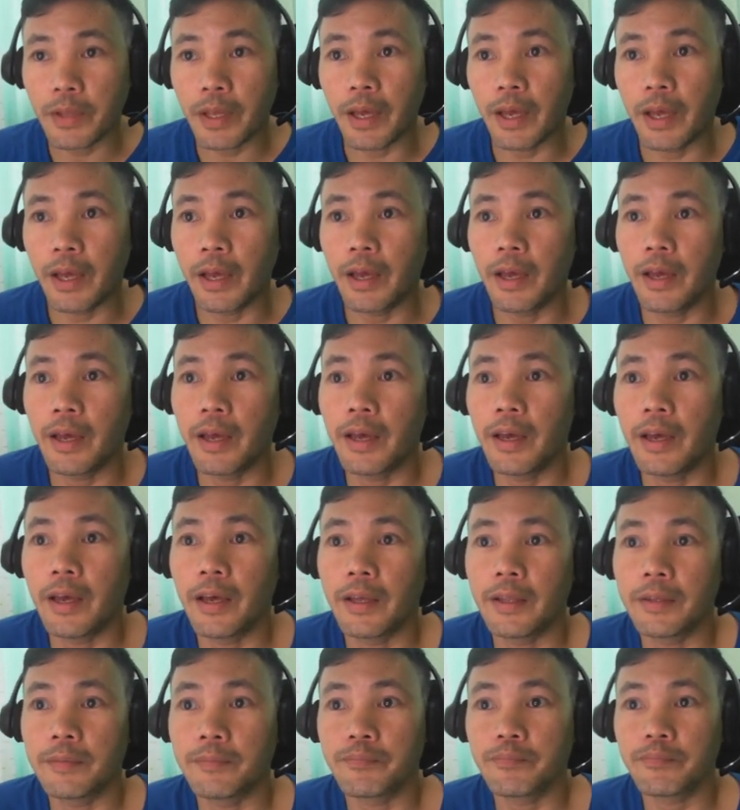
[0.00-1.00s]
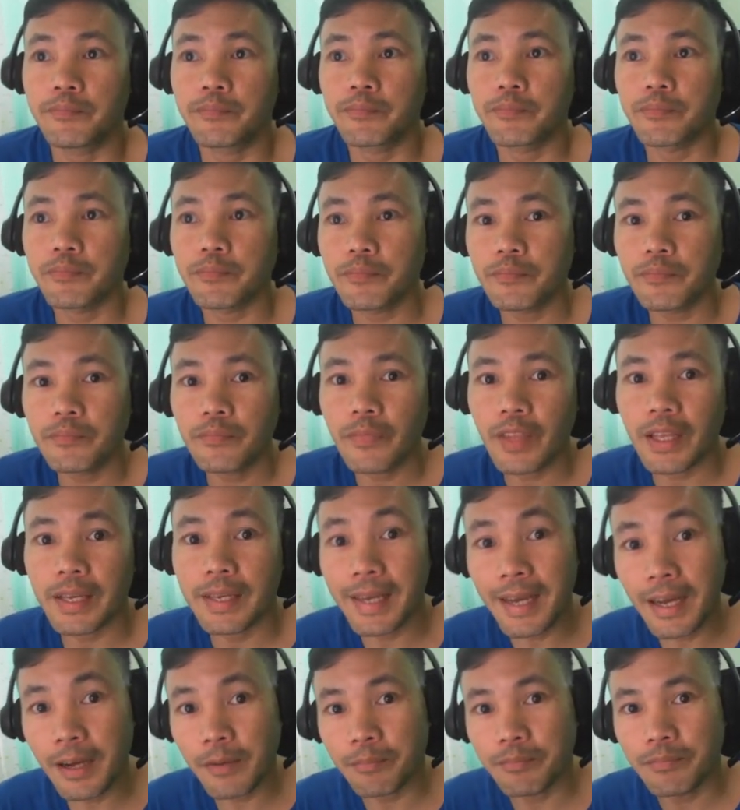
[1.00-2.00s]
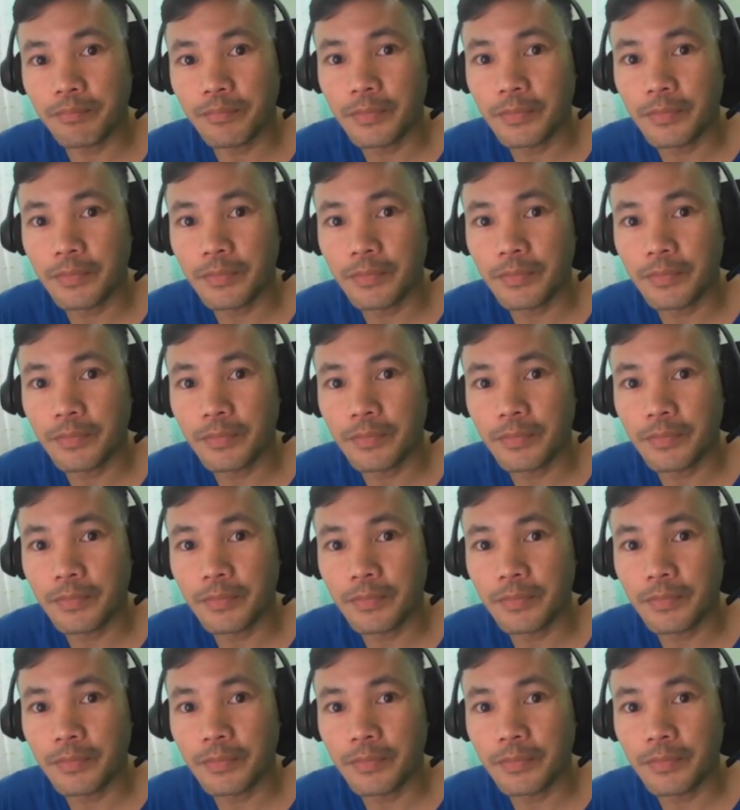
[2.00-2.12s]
And yeah,